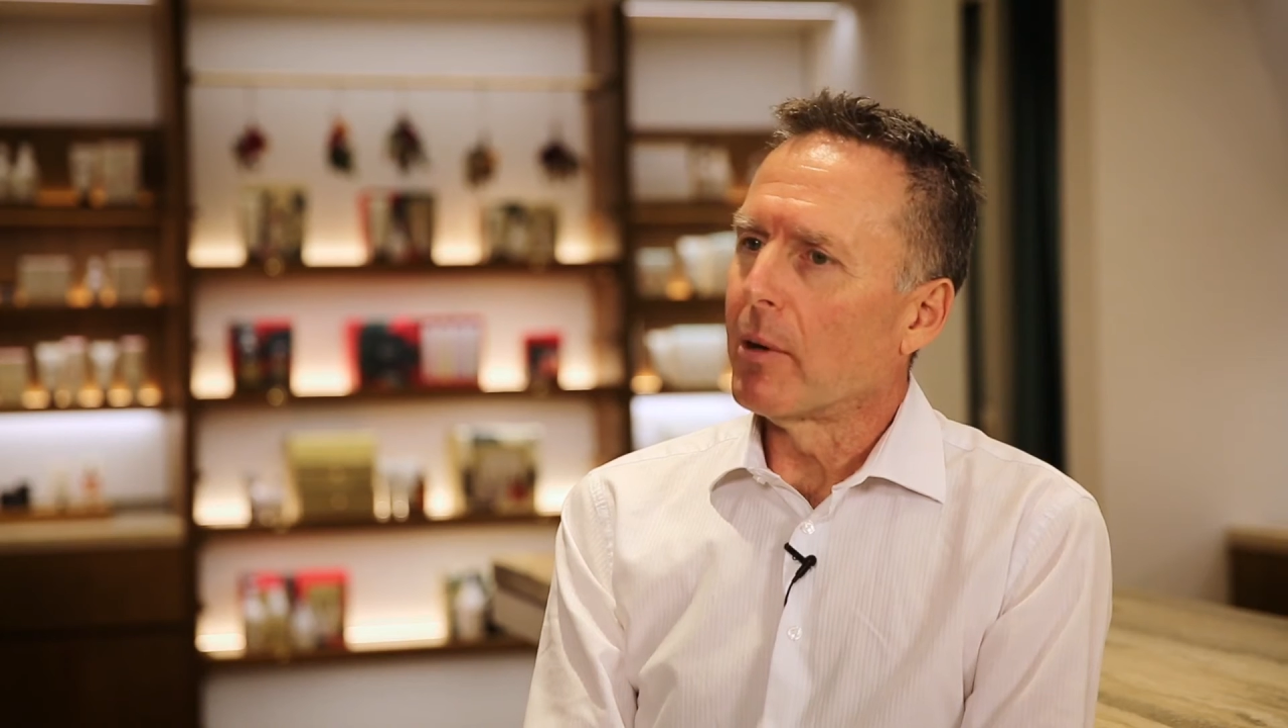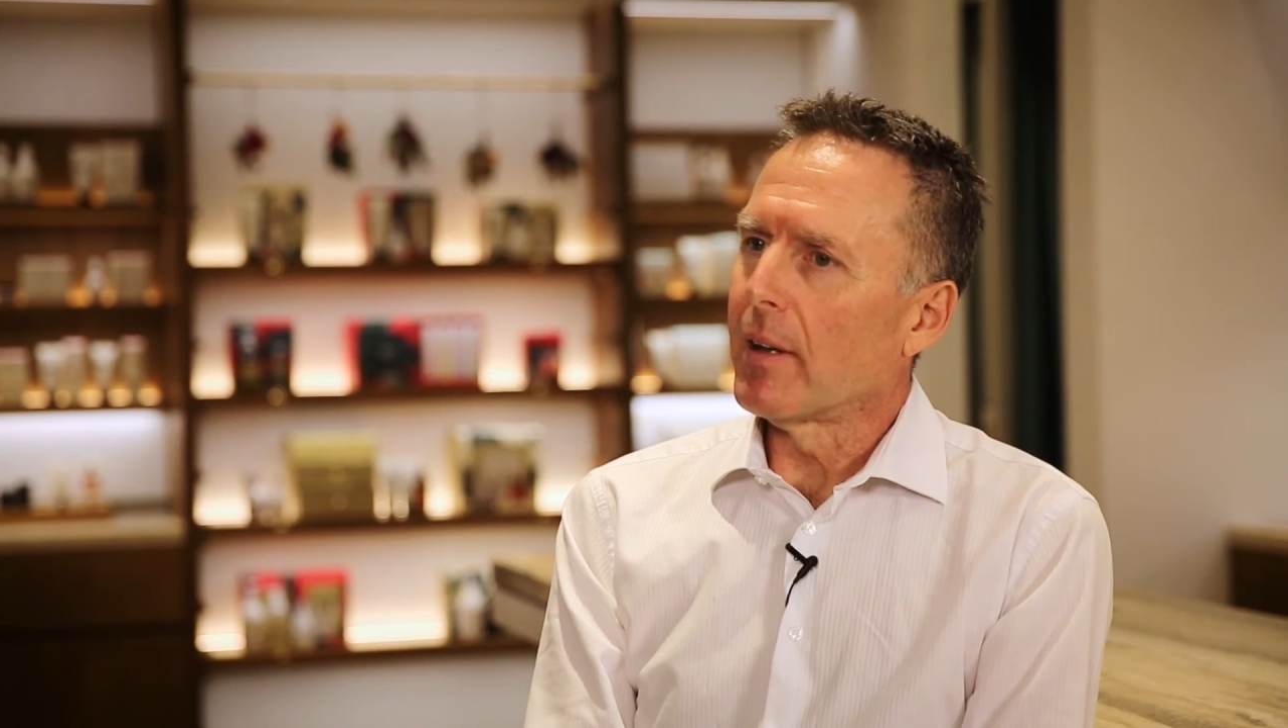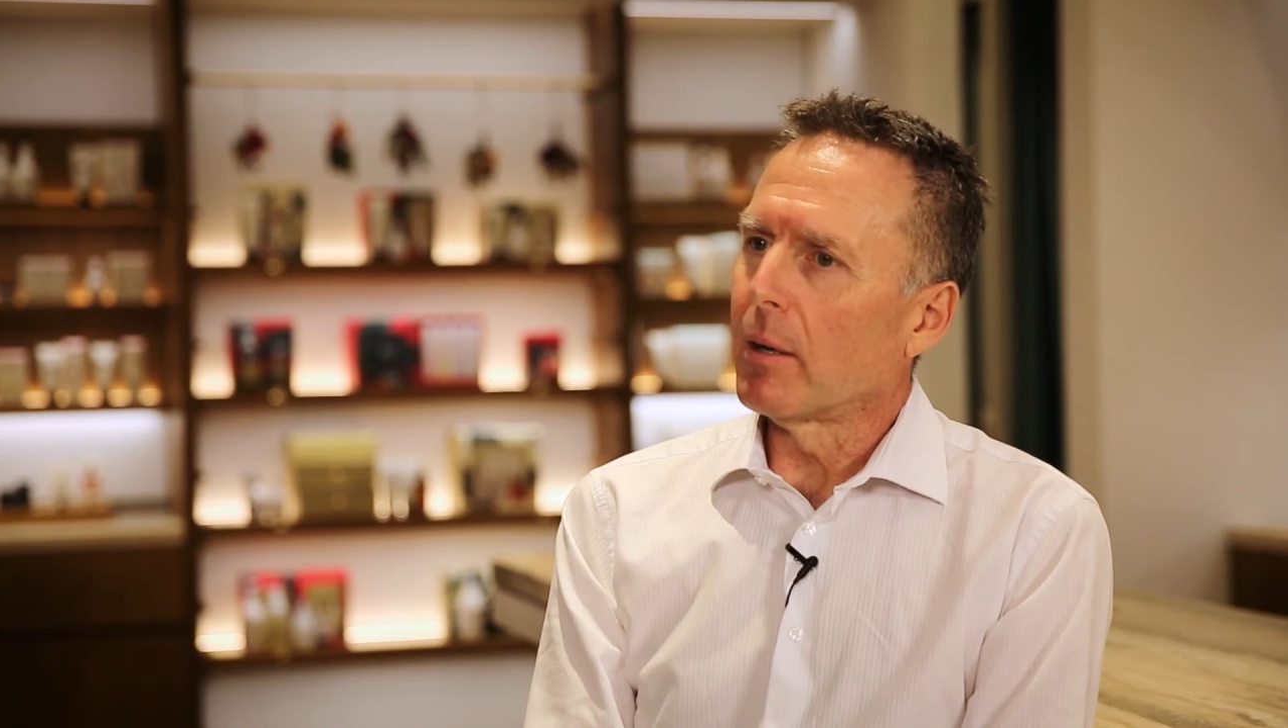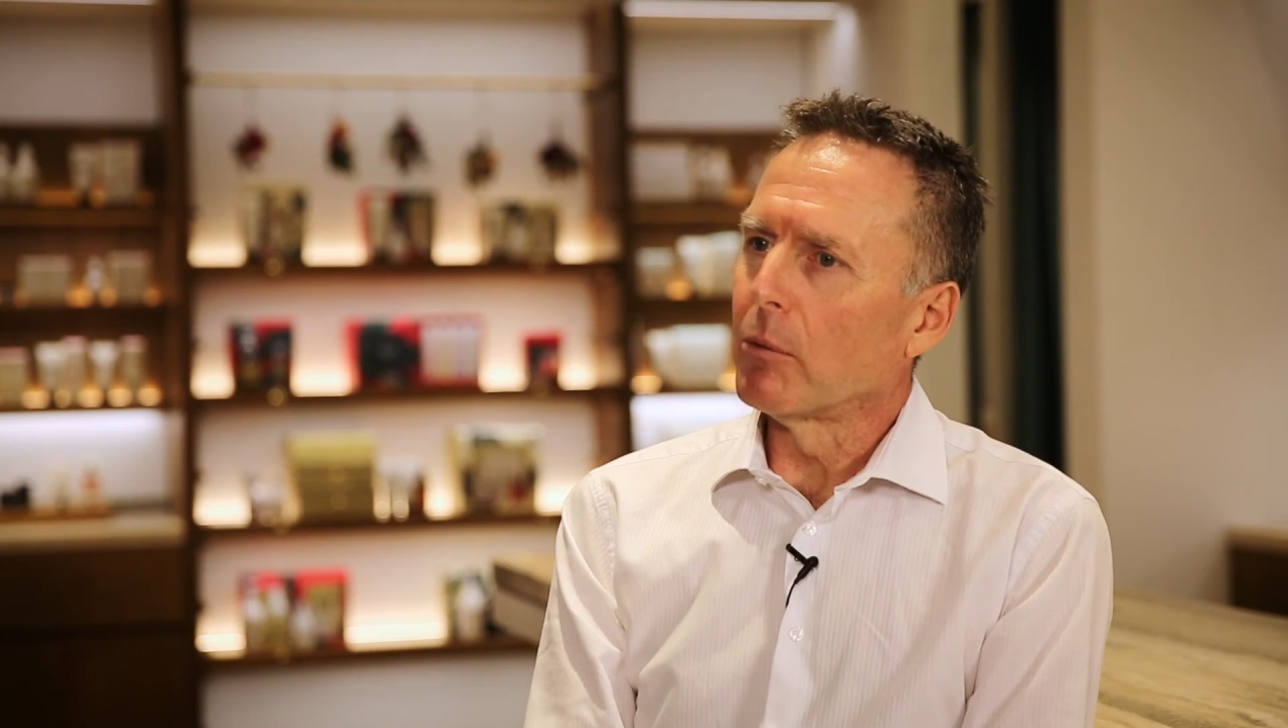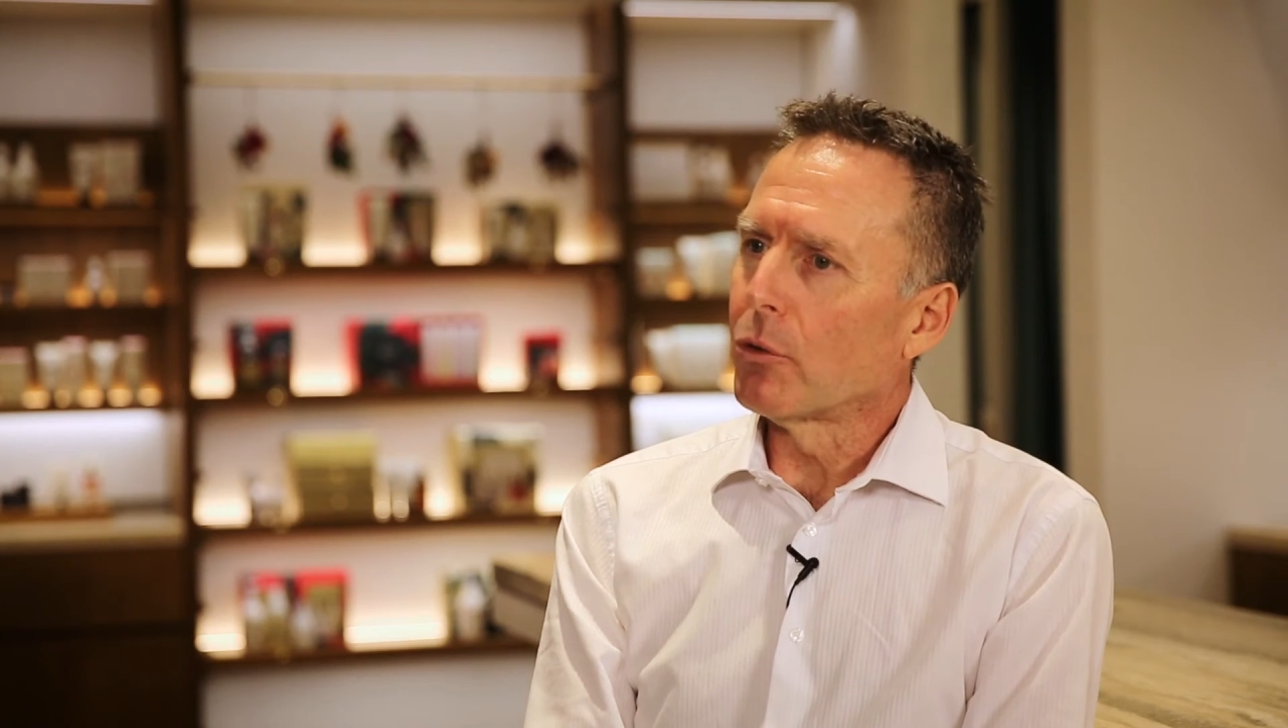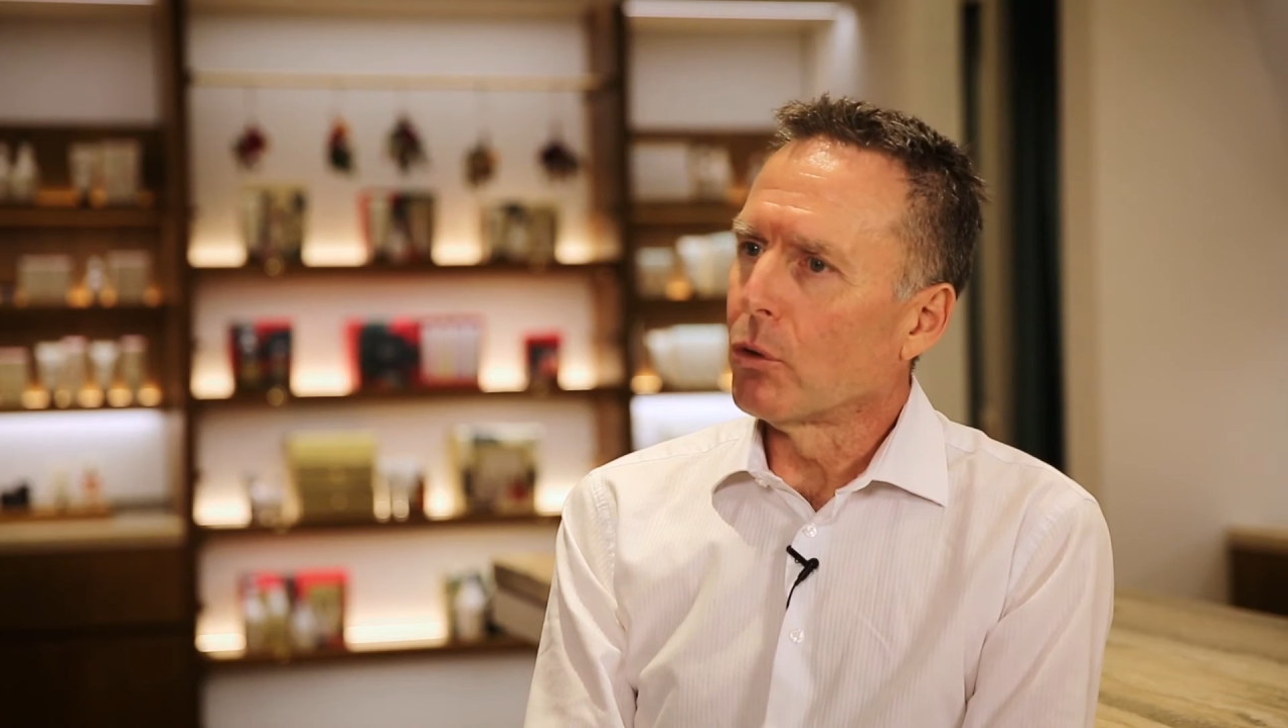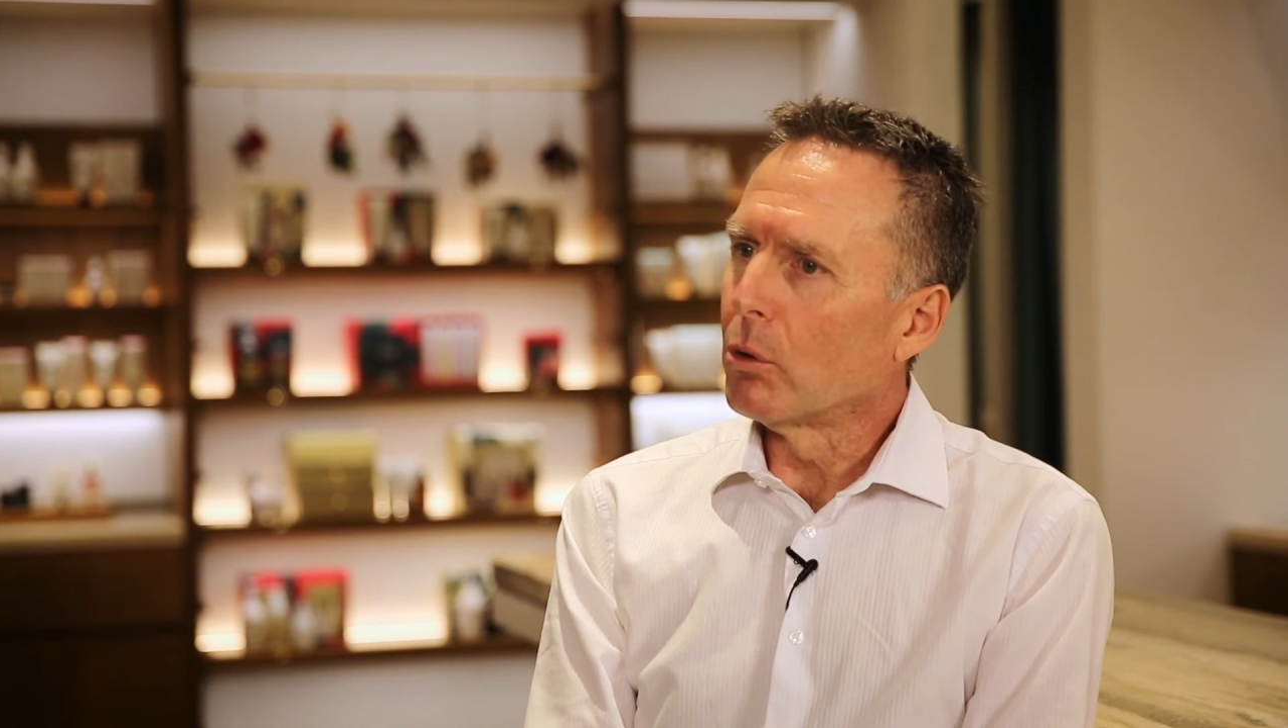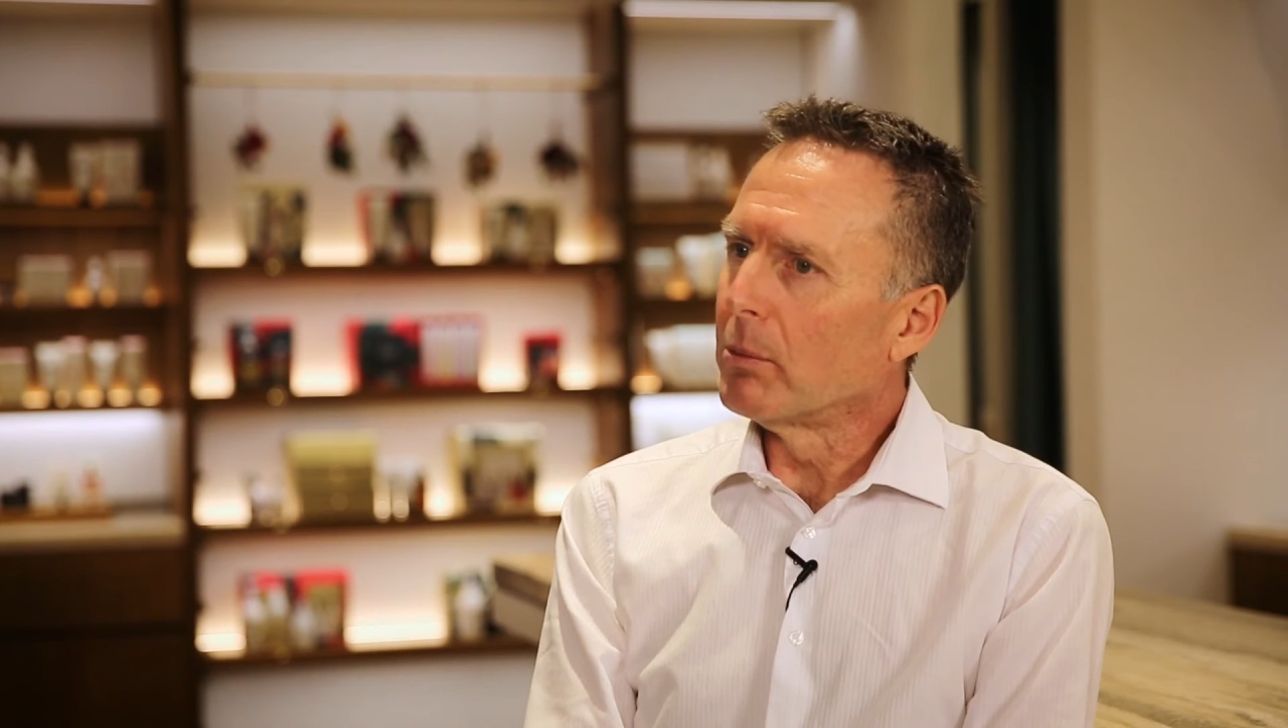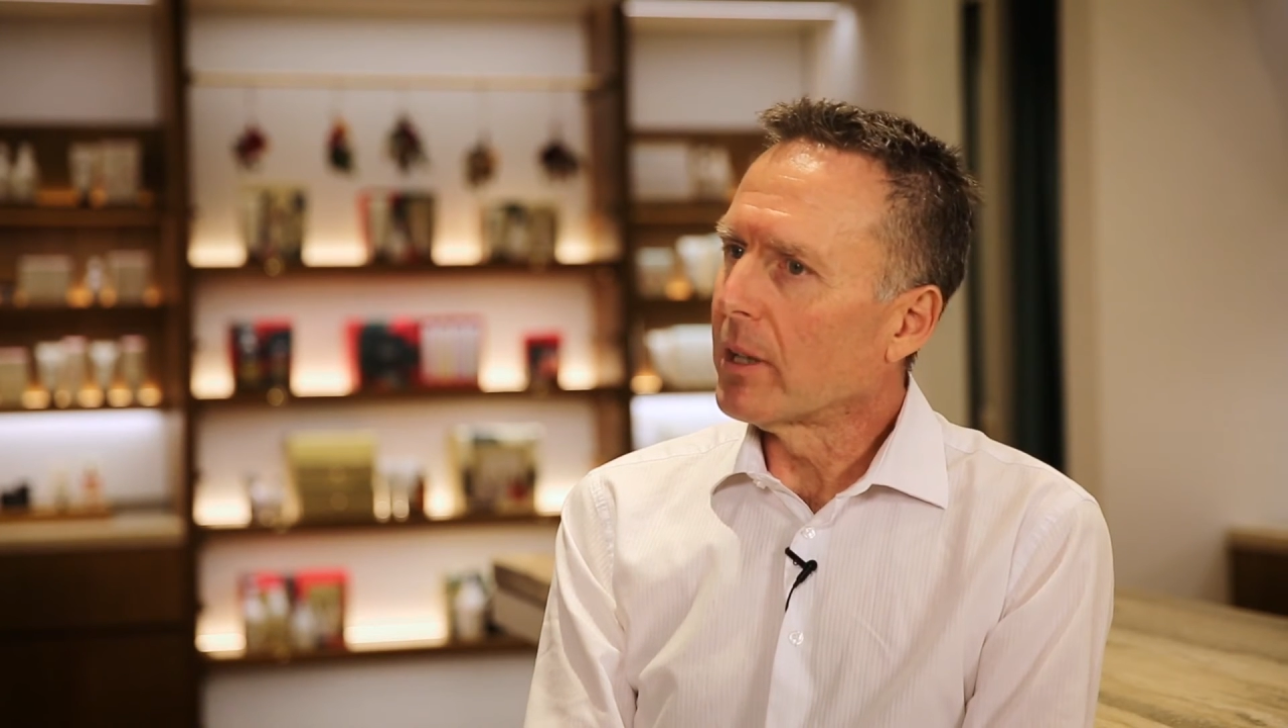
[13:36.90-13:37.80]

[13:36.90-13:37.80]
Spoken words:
But that was all